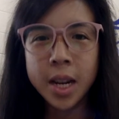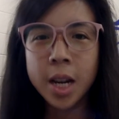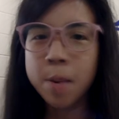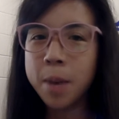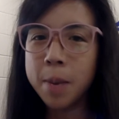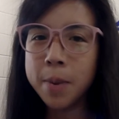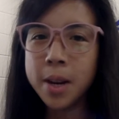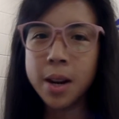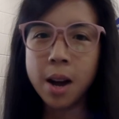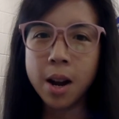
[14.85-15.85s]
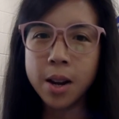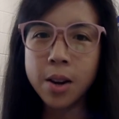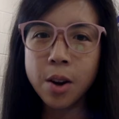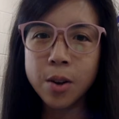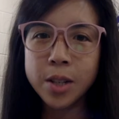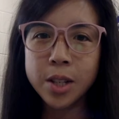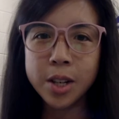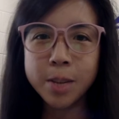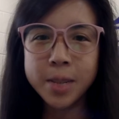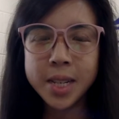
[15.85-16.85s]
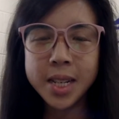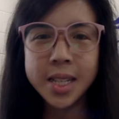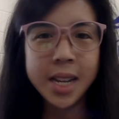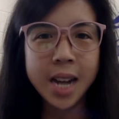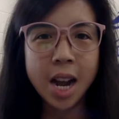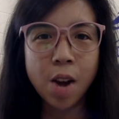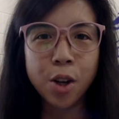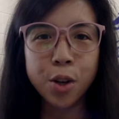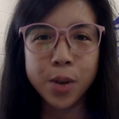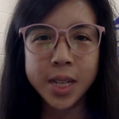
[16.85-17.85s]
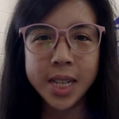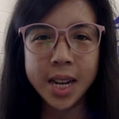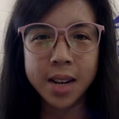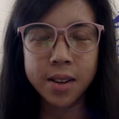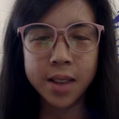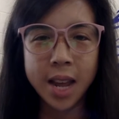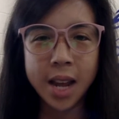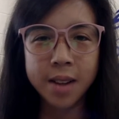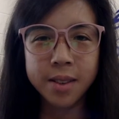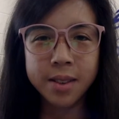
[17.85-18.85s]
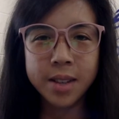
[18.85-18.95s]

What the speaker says: and it might be an unknown circumstance on how you're going to handle that.